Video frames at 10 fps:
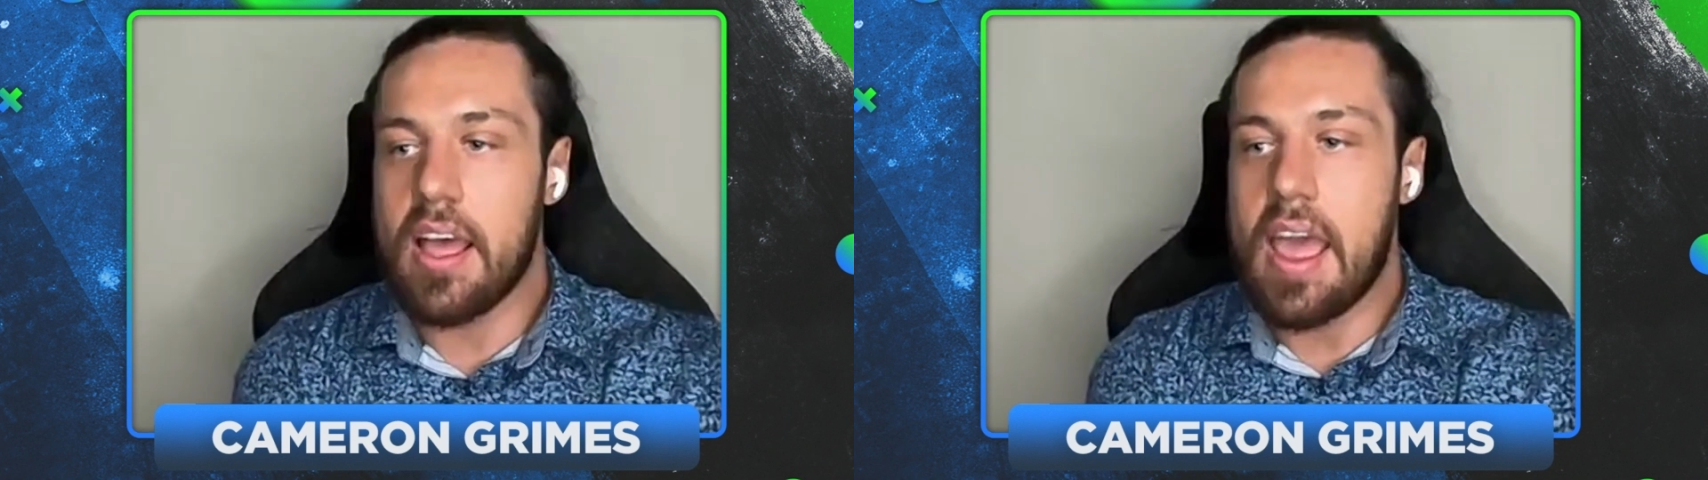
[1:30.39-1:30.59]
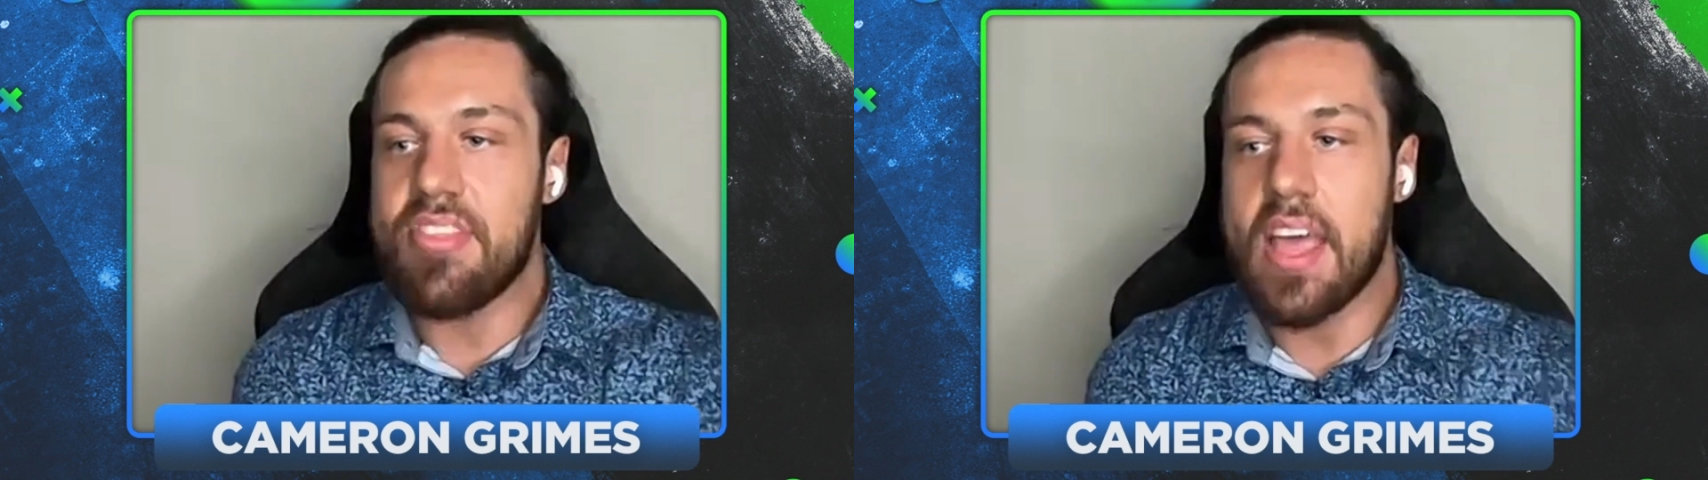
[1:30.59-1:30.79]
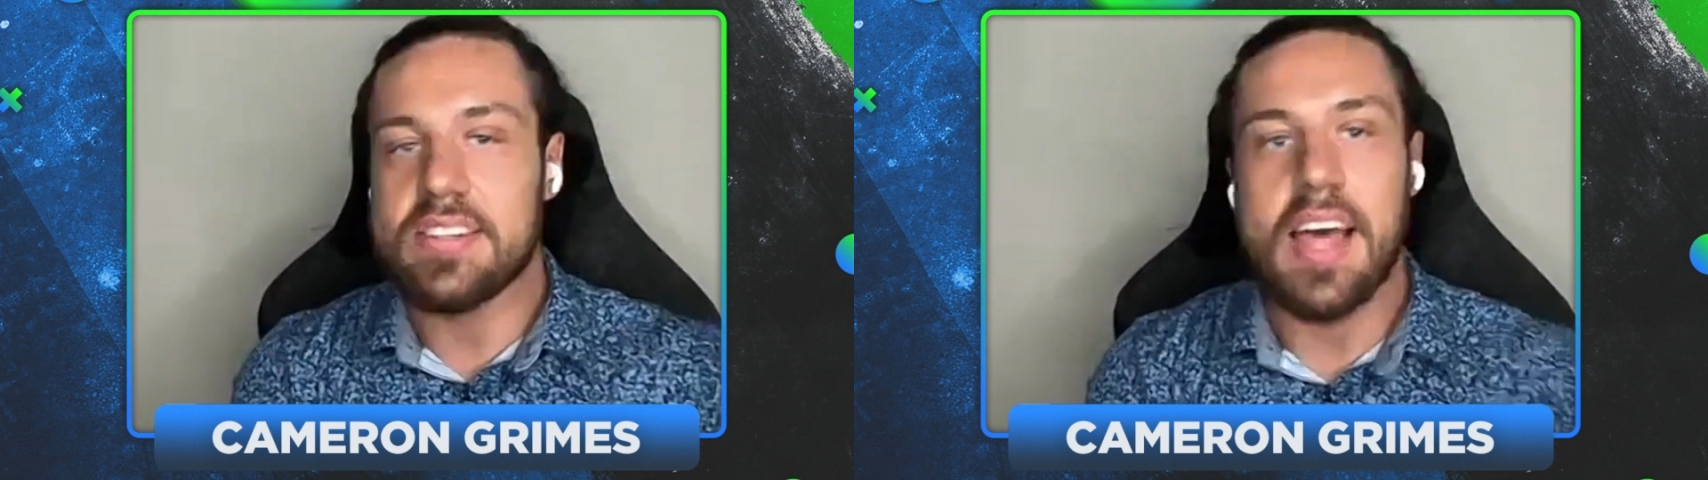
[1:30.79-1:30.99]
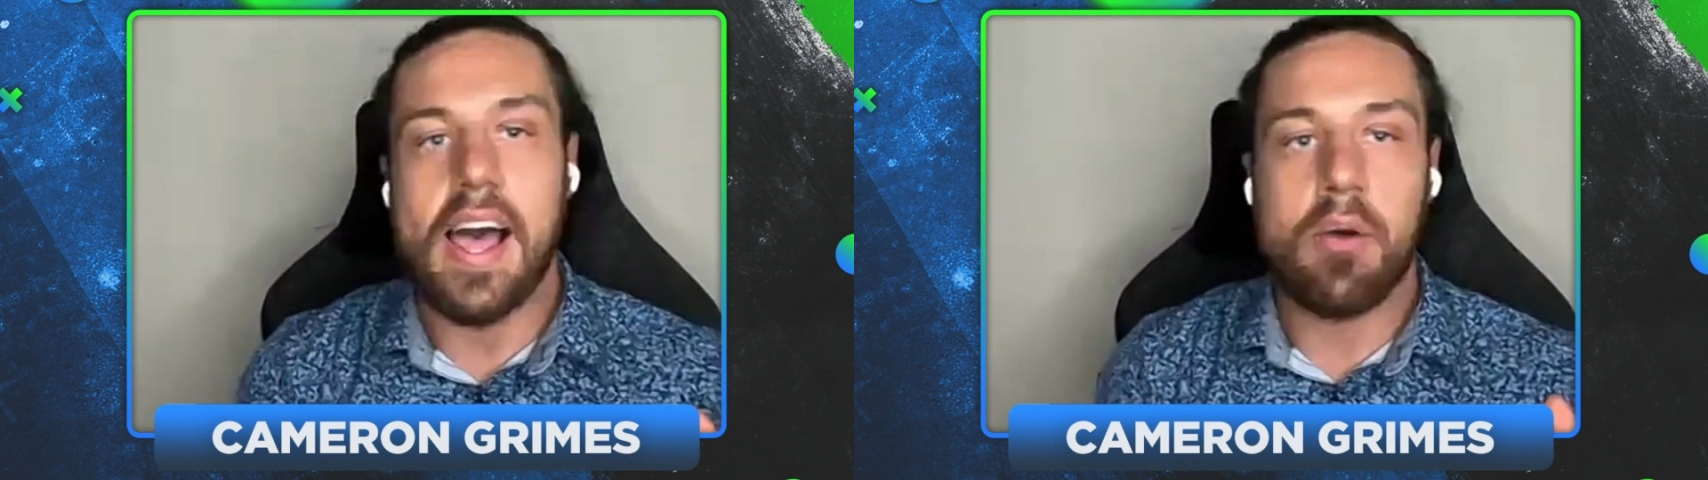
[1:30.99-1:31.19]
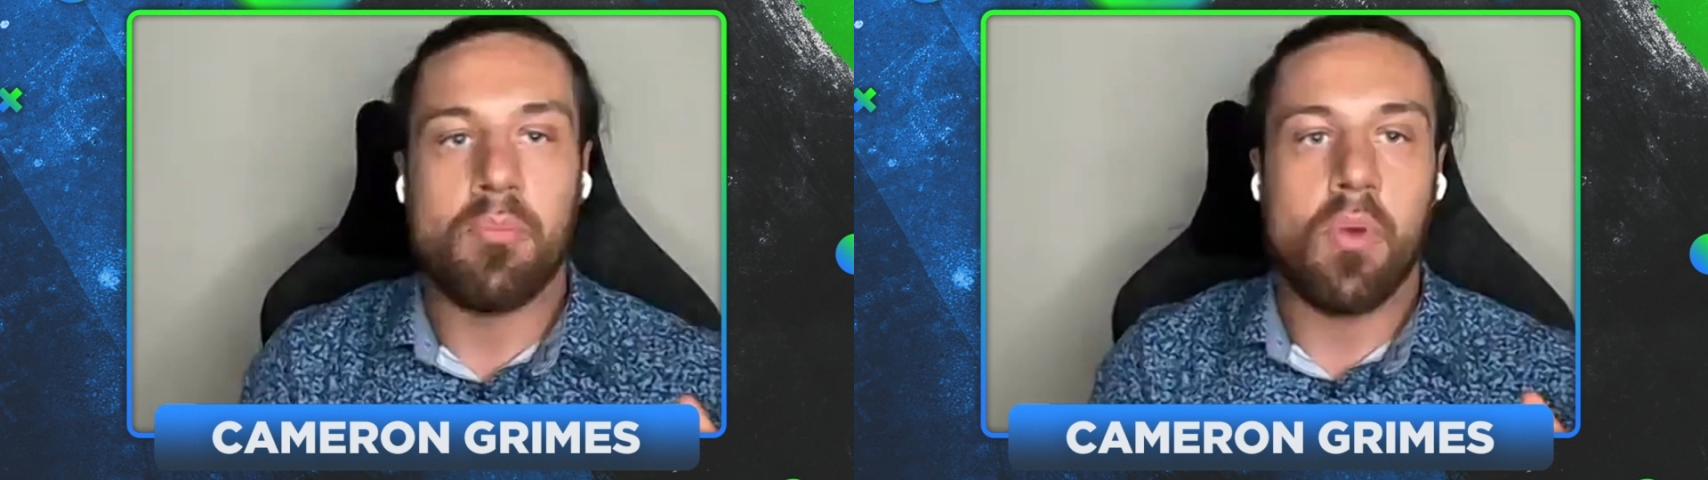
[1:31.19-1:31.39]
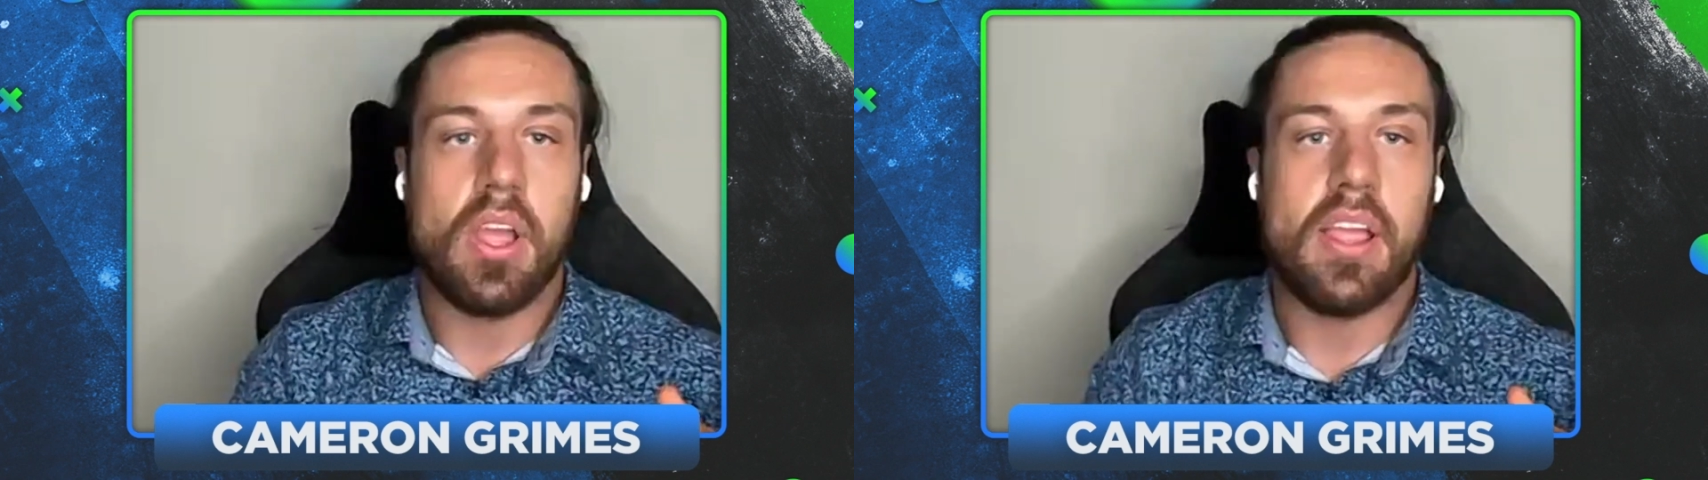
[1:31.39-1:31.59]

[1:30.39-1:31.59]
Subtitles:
at that time,